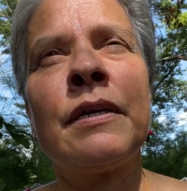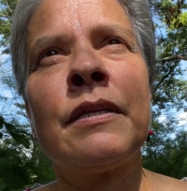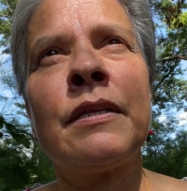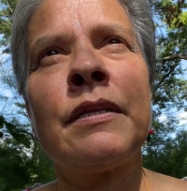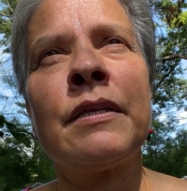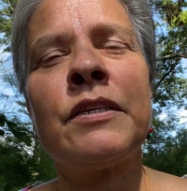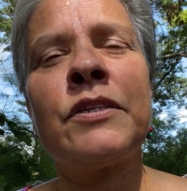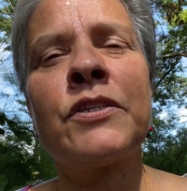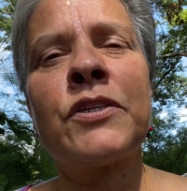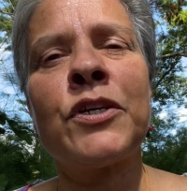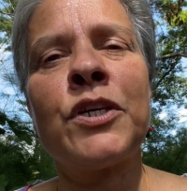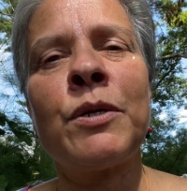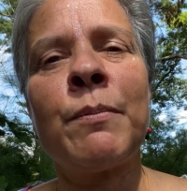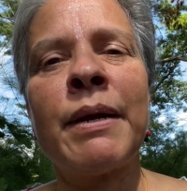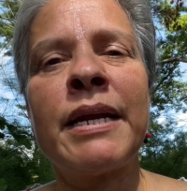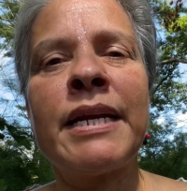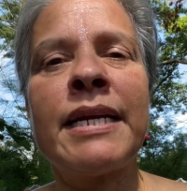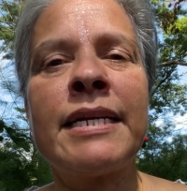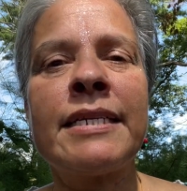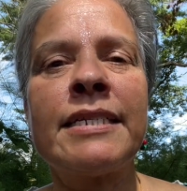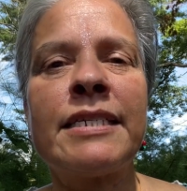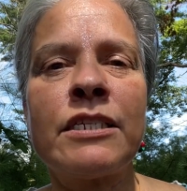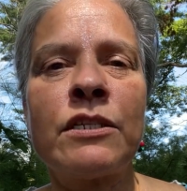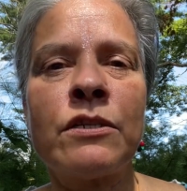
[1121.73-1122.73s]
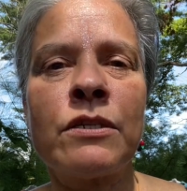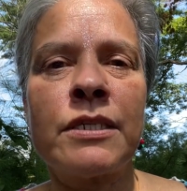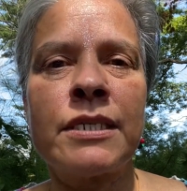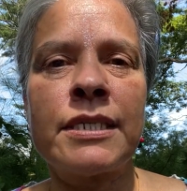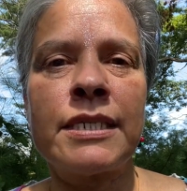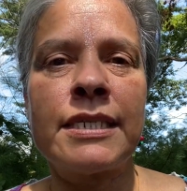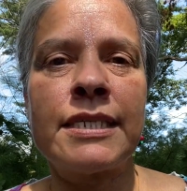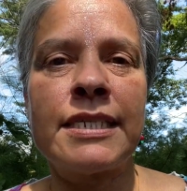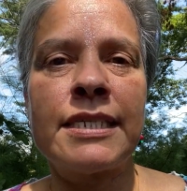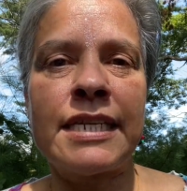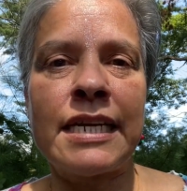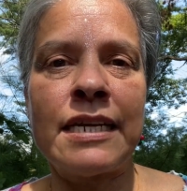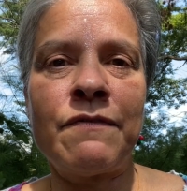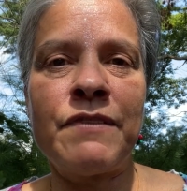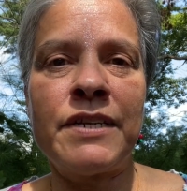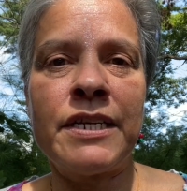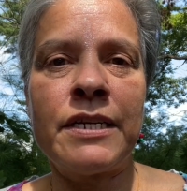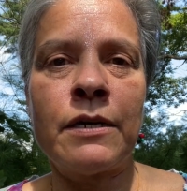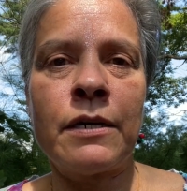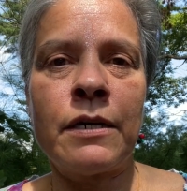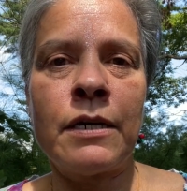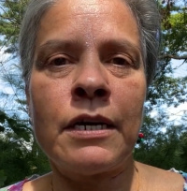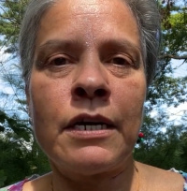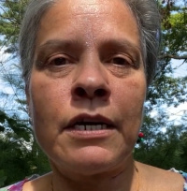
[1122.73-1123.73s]
so you might consider this a safety
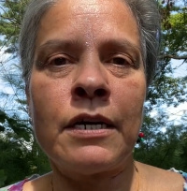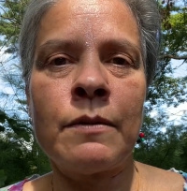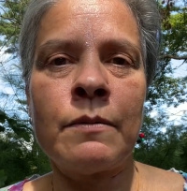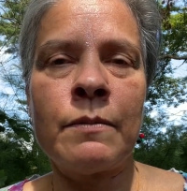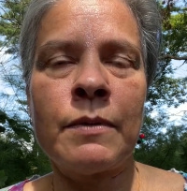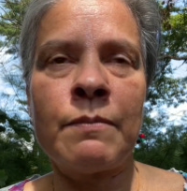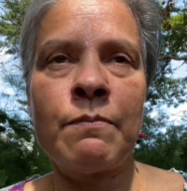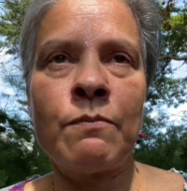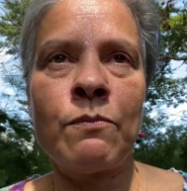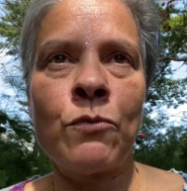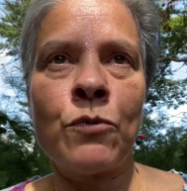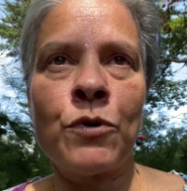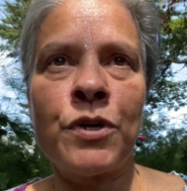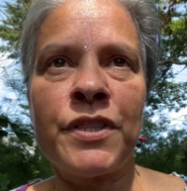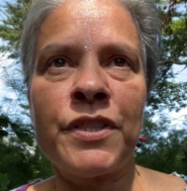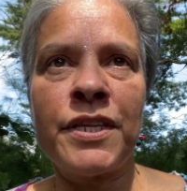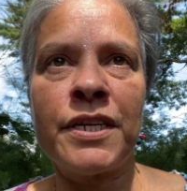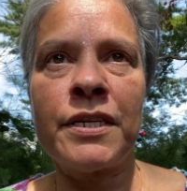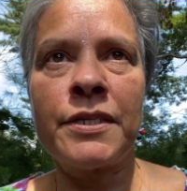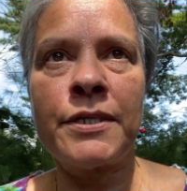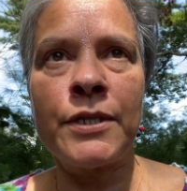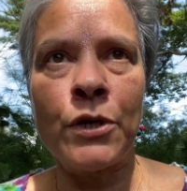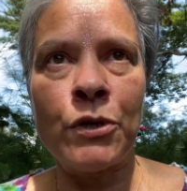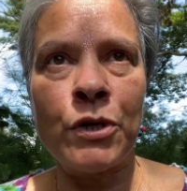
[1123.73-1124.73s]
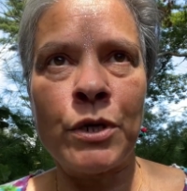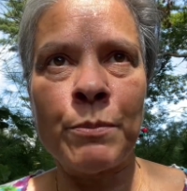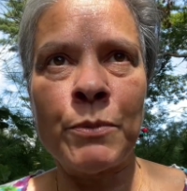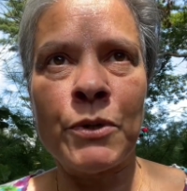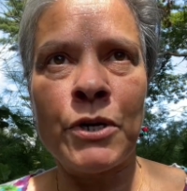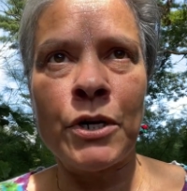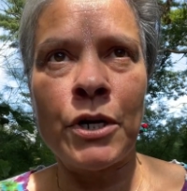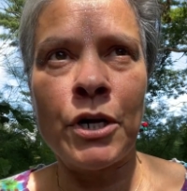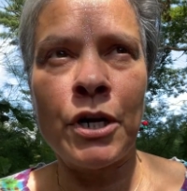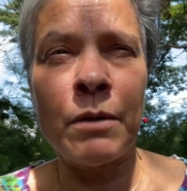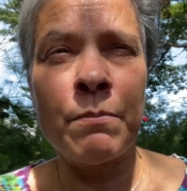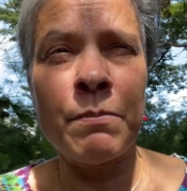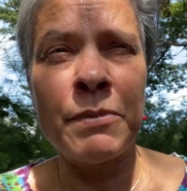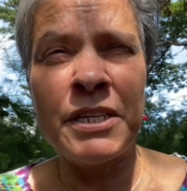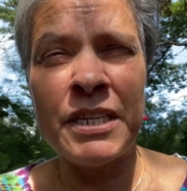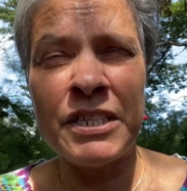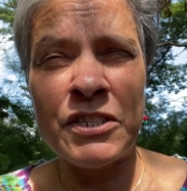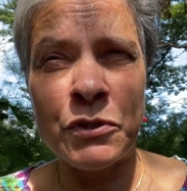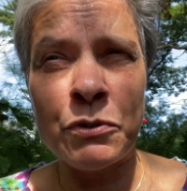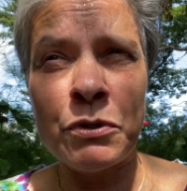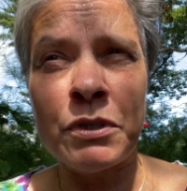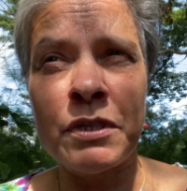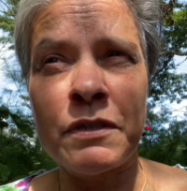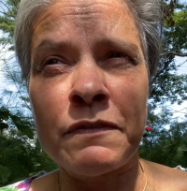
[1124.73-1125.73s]
card more than a totem card, but it
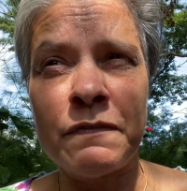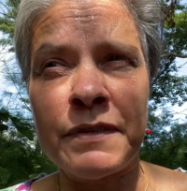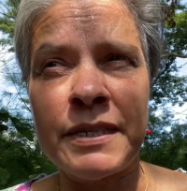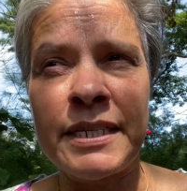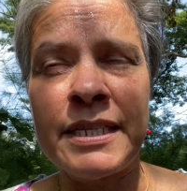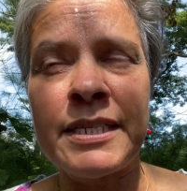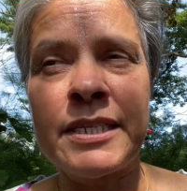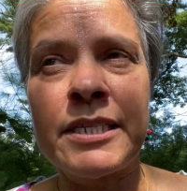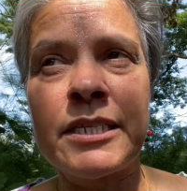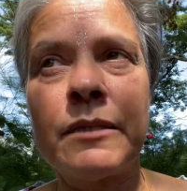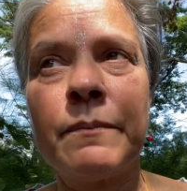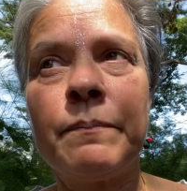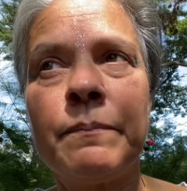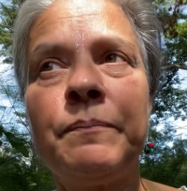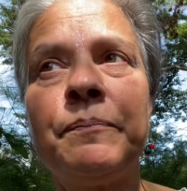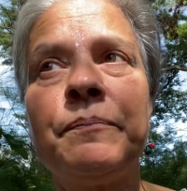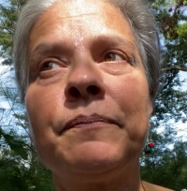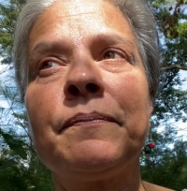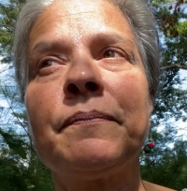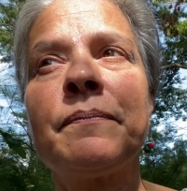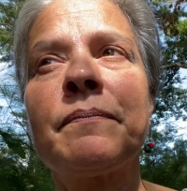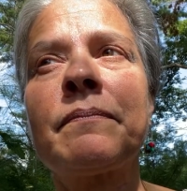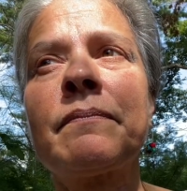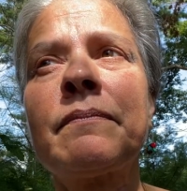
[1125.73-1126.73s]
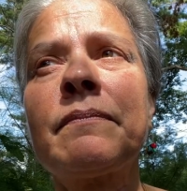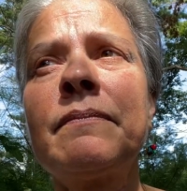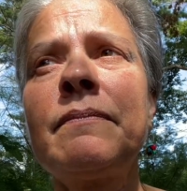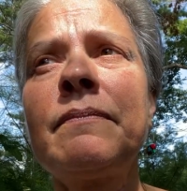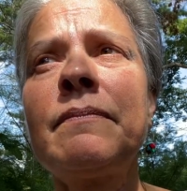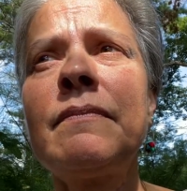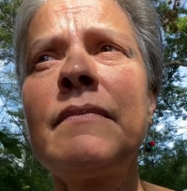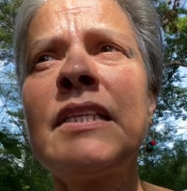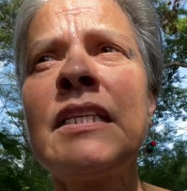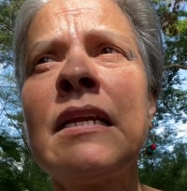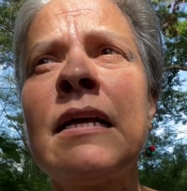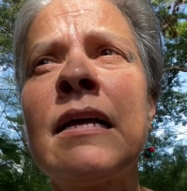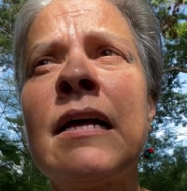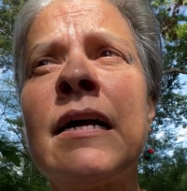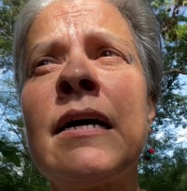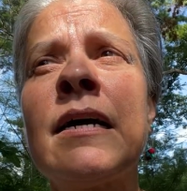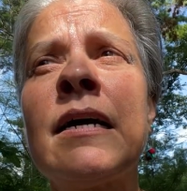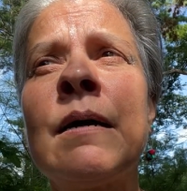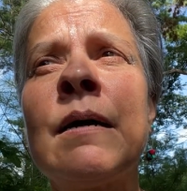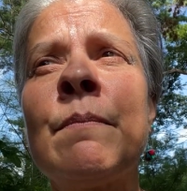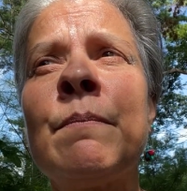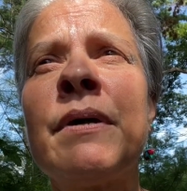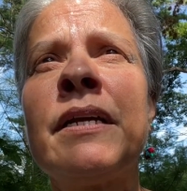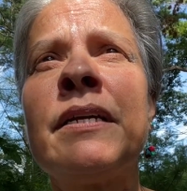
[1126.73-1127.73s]
sort of fits.
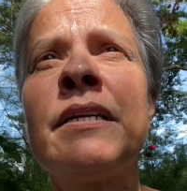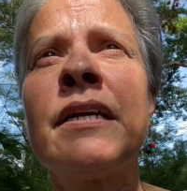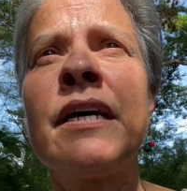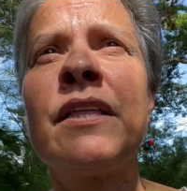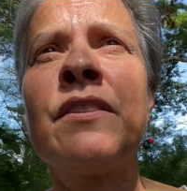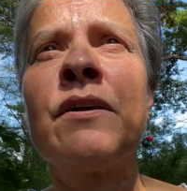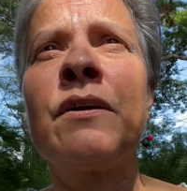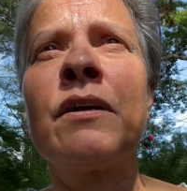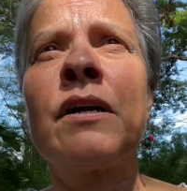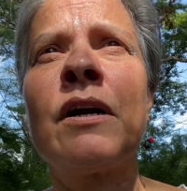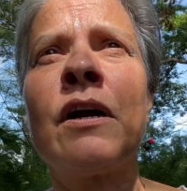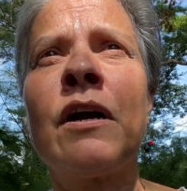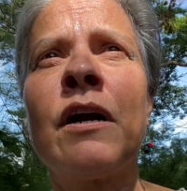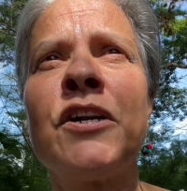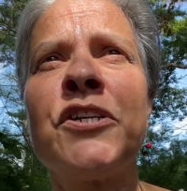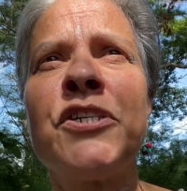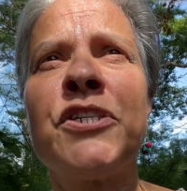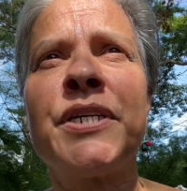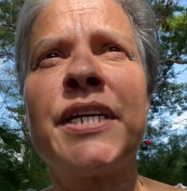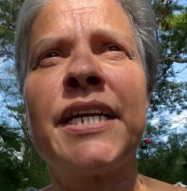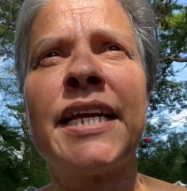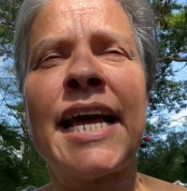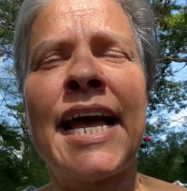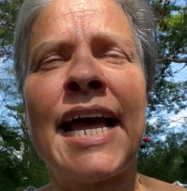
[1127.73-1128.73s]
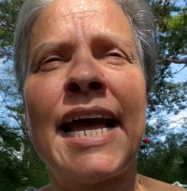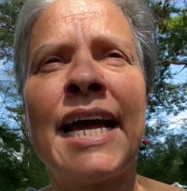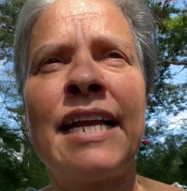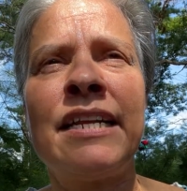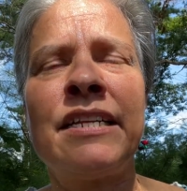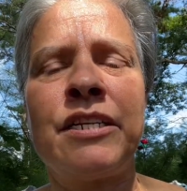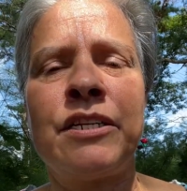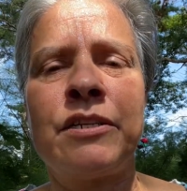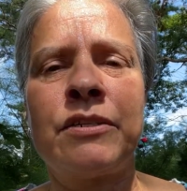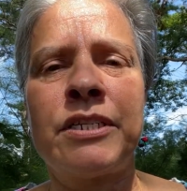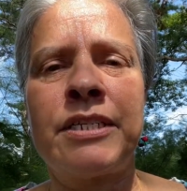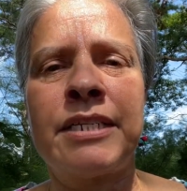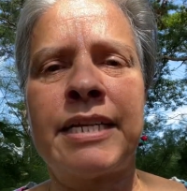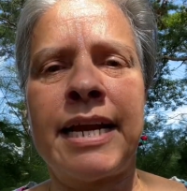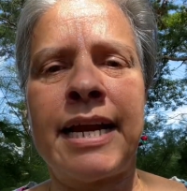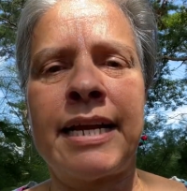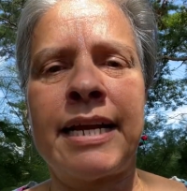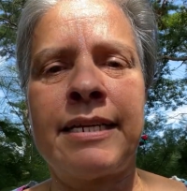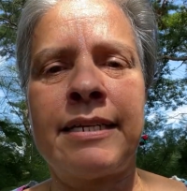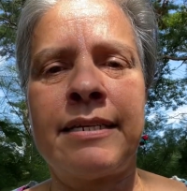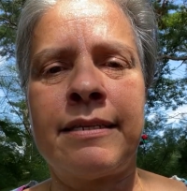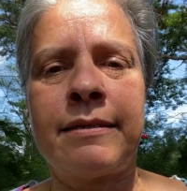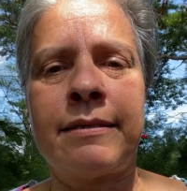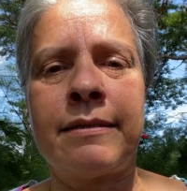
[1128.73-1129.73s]
Another card you could add to your
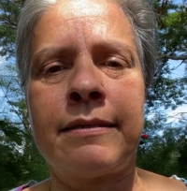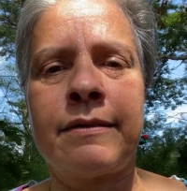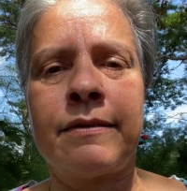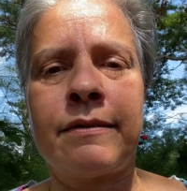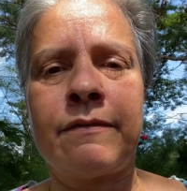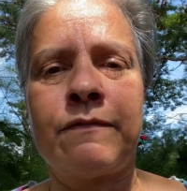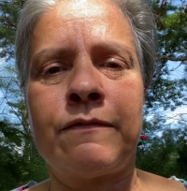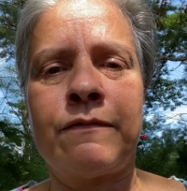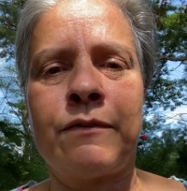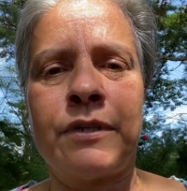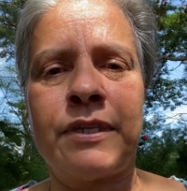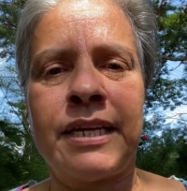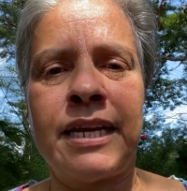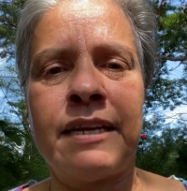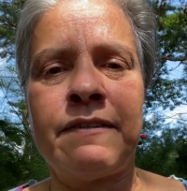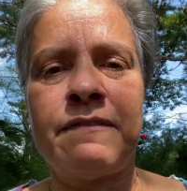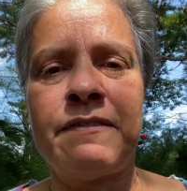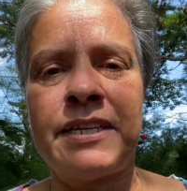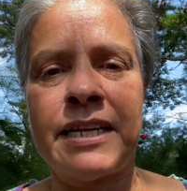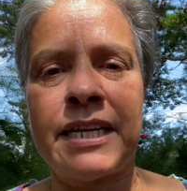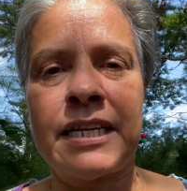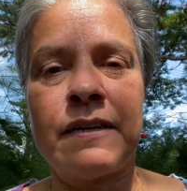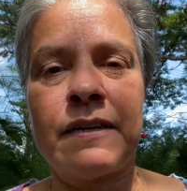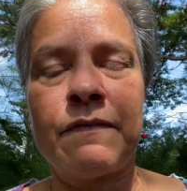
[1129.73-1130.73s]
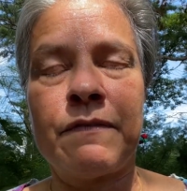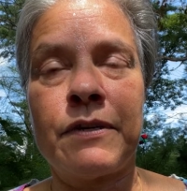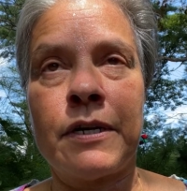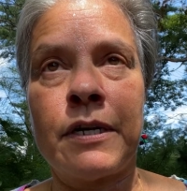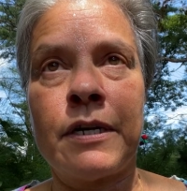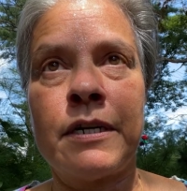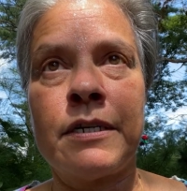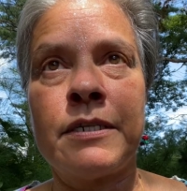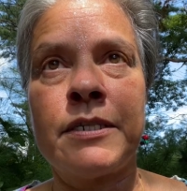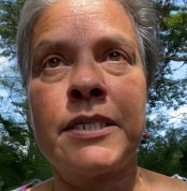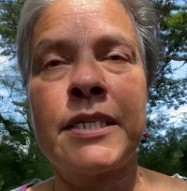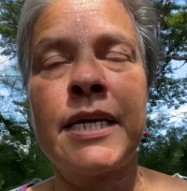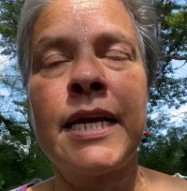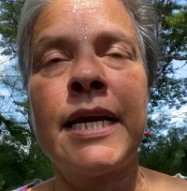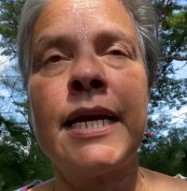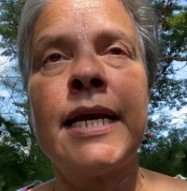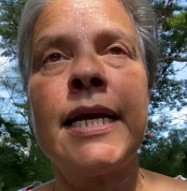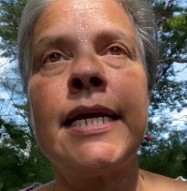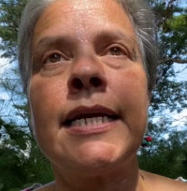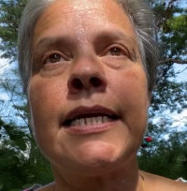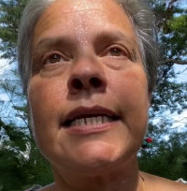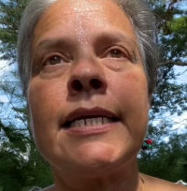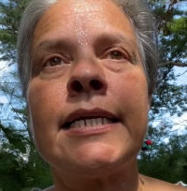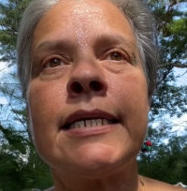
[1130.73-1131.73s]
Stacked for Life deck of cards
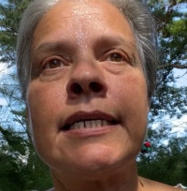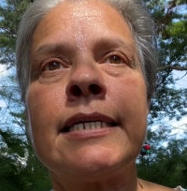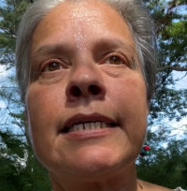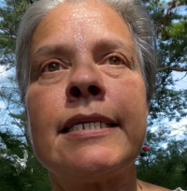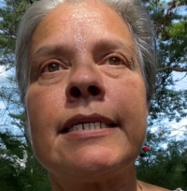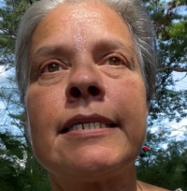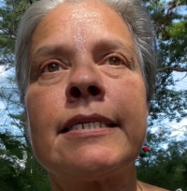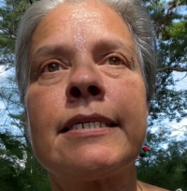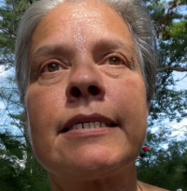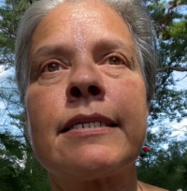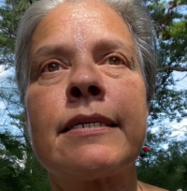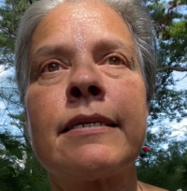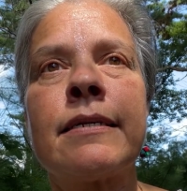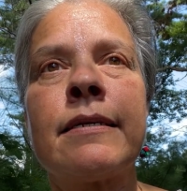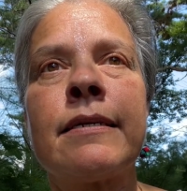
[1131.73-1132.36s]
is